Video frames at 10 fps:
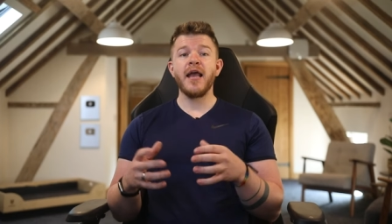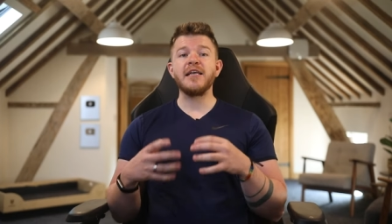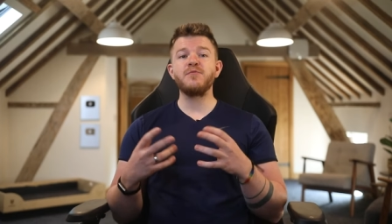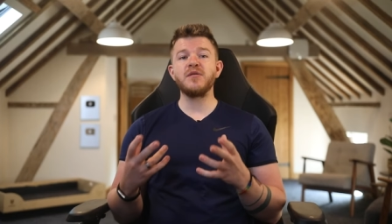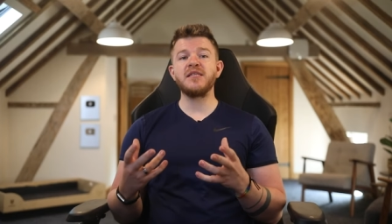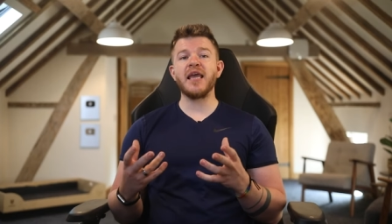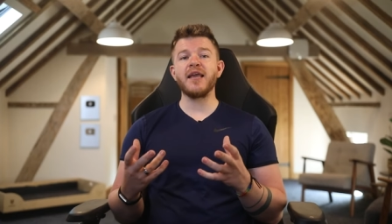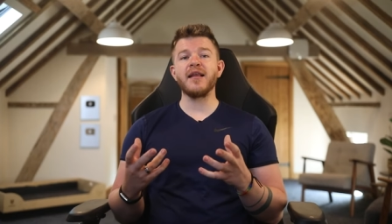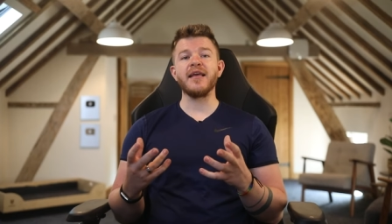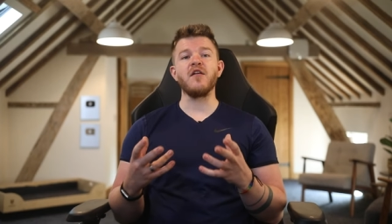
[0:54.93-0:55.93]
is
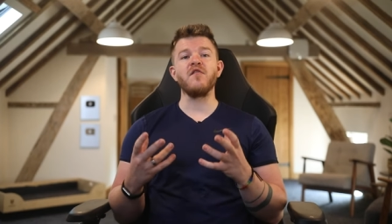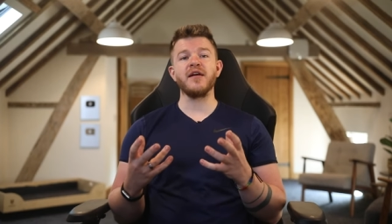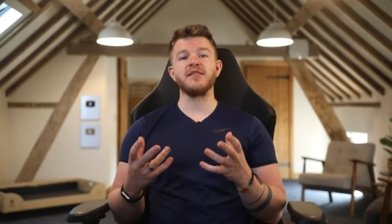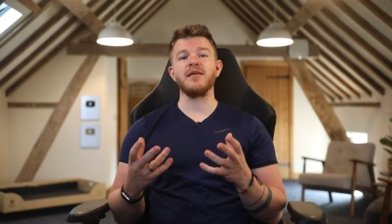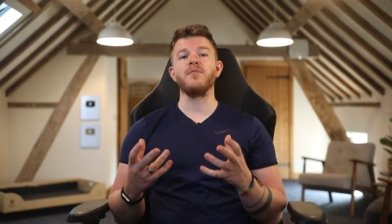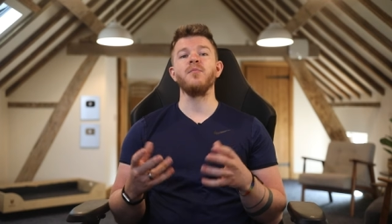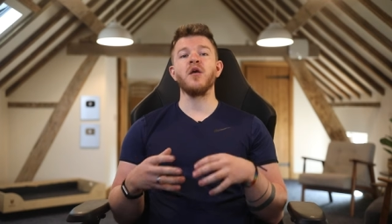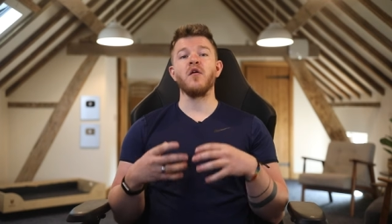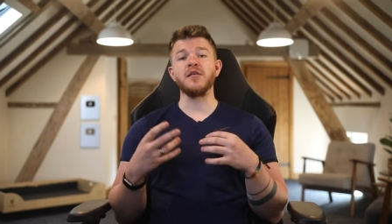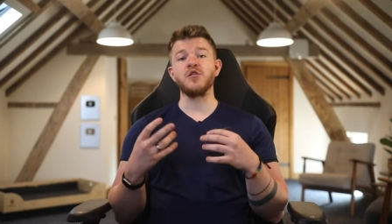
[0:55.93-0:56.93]
particularly a victim
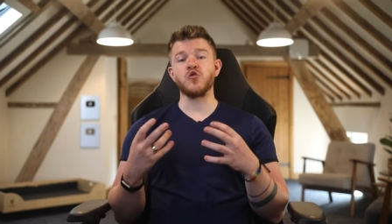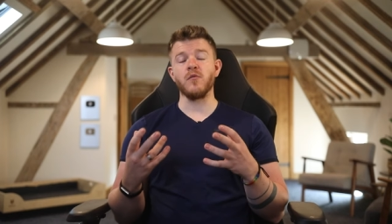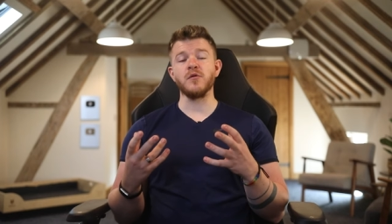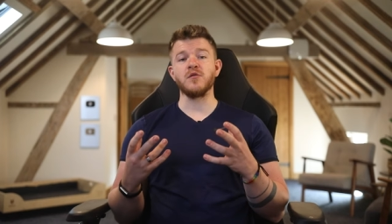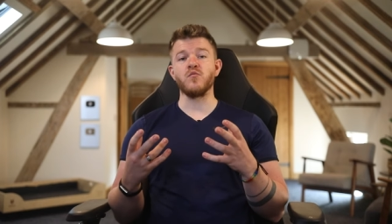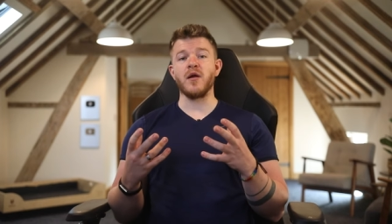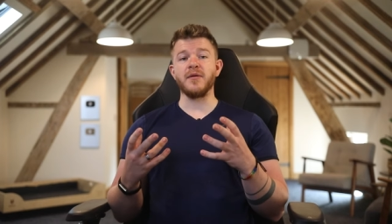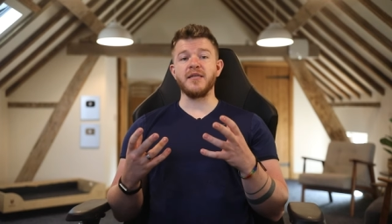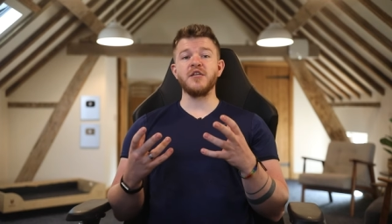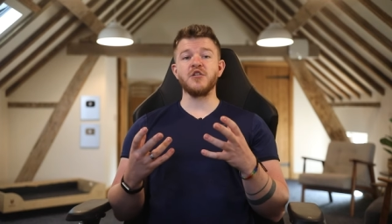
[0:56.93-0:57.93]
of this troublesome
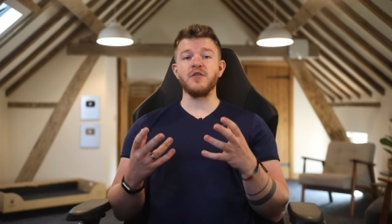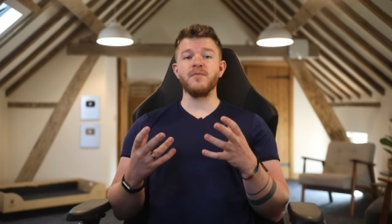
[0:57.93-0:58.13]
reputation.